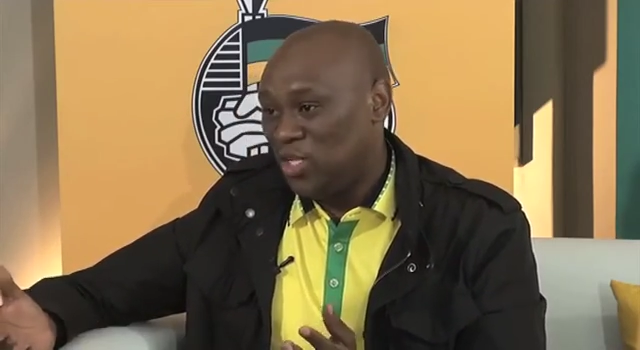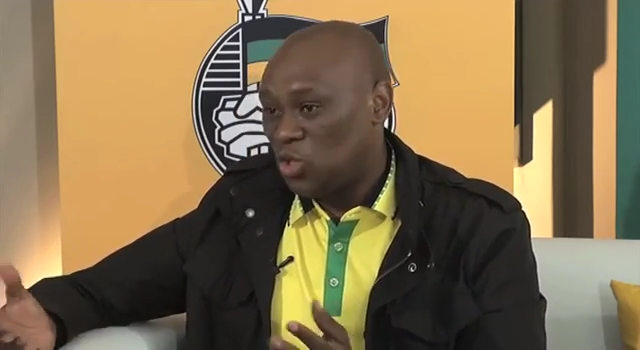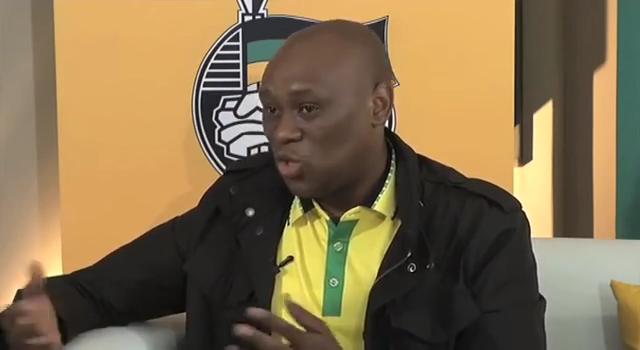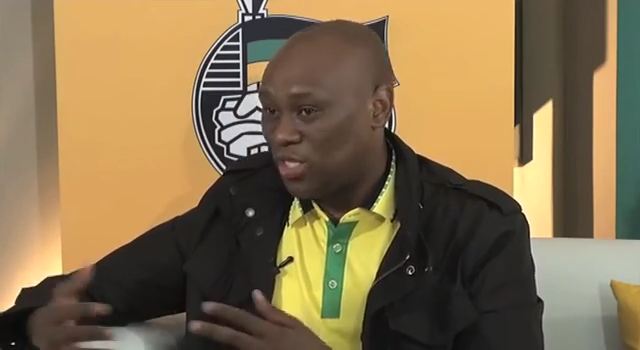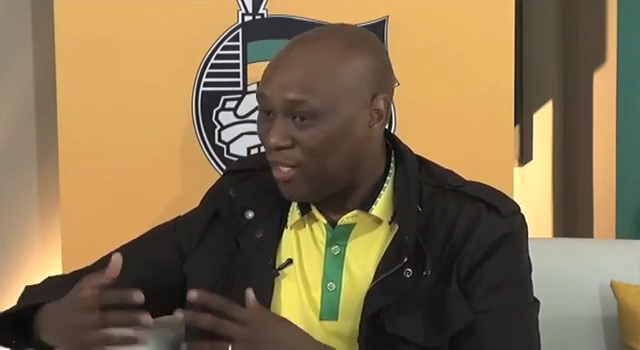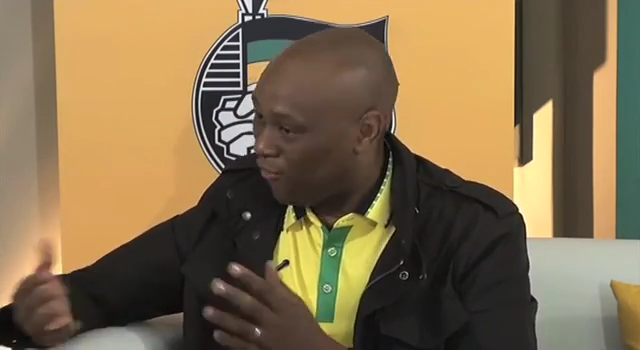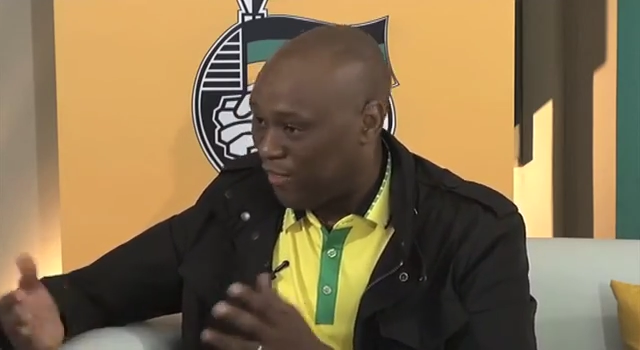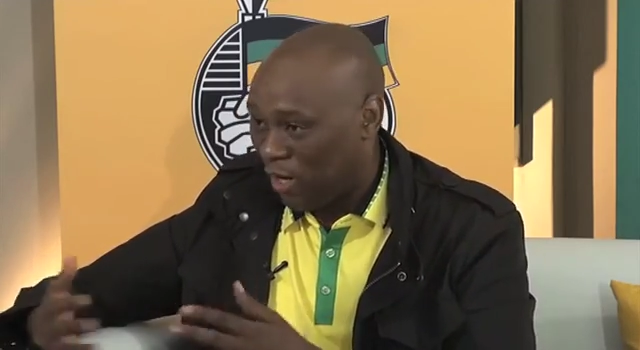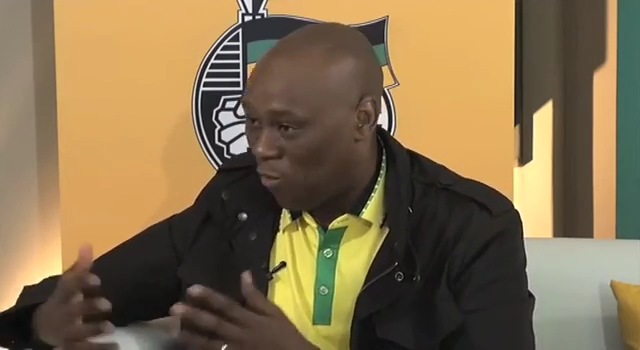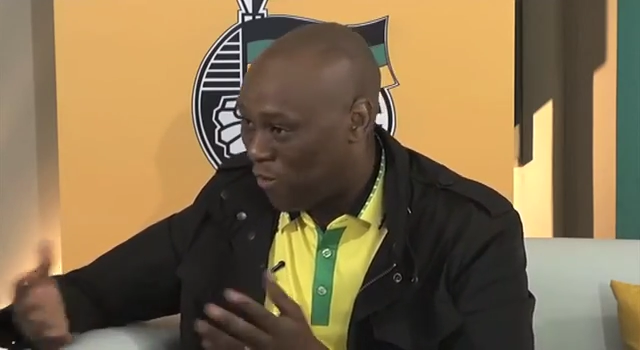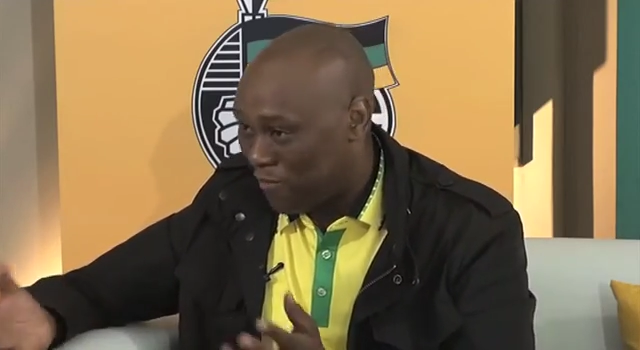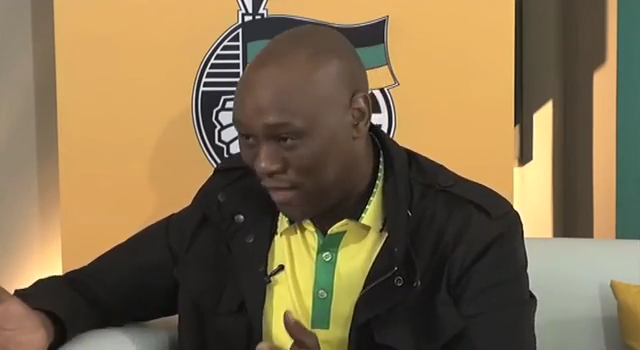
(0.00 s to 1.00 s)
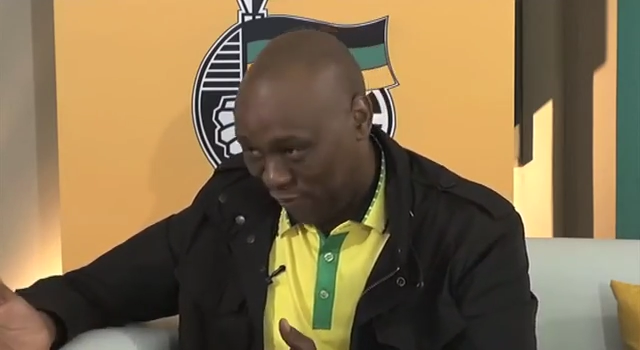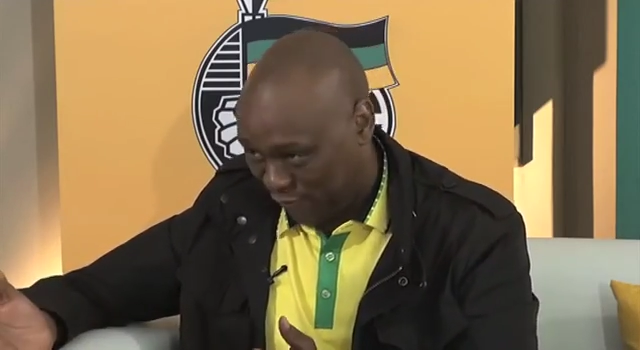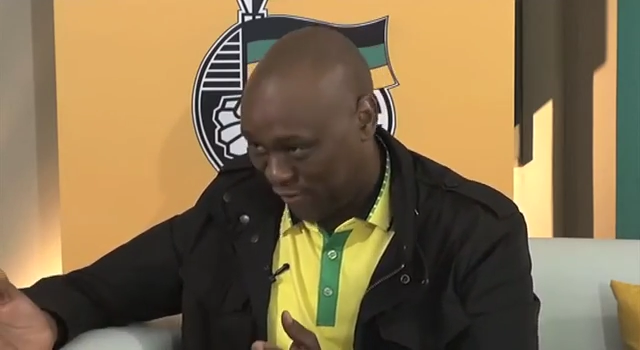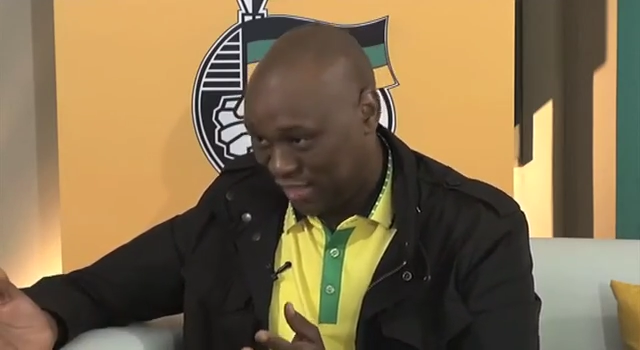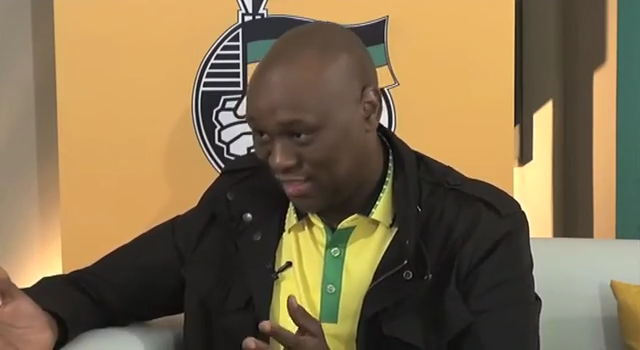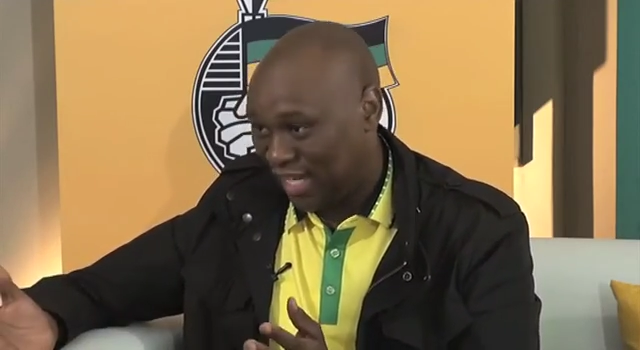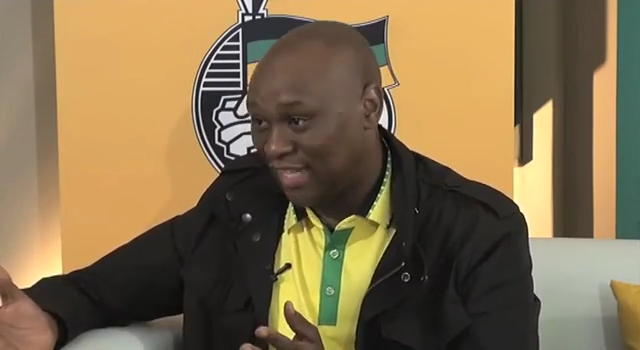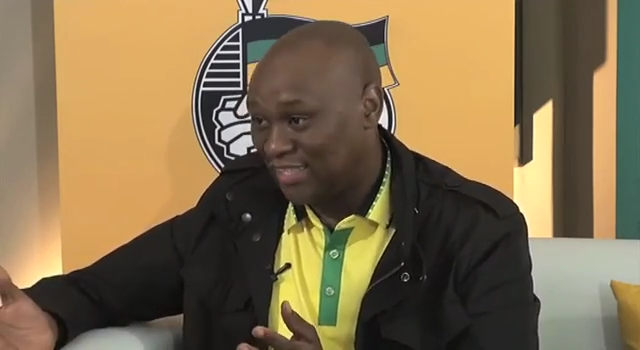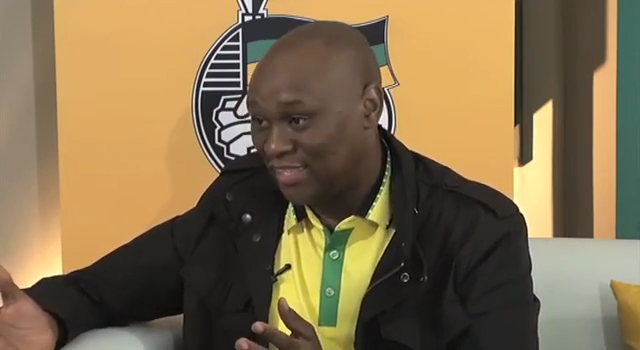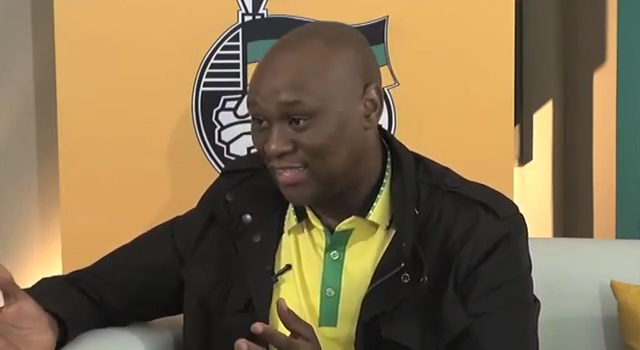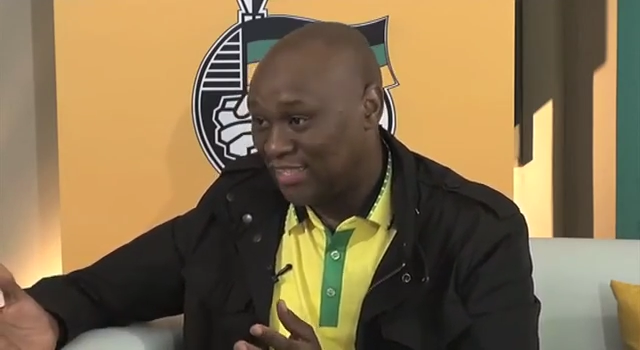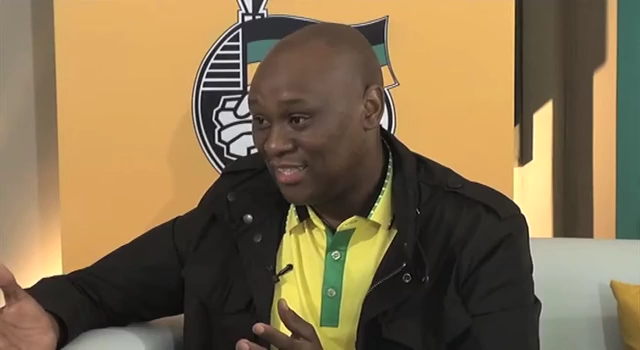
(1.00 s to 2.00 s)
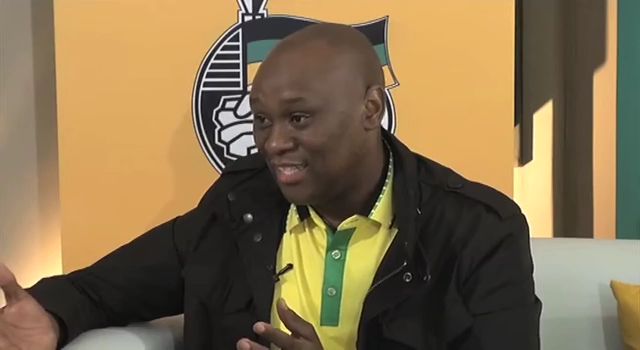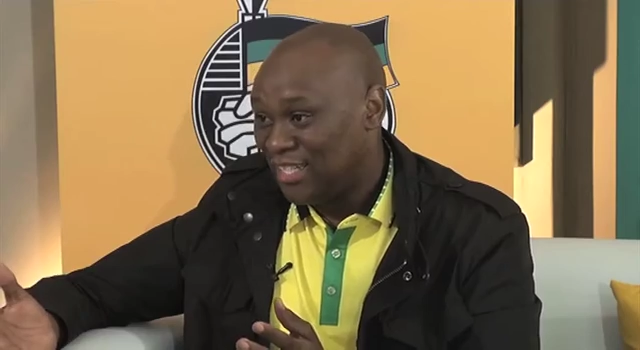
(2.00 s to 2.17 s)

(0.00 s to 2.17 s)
So South Africa won't be the first country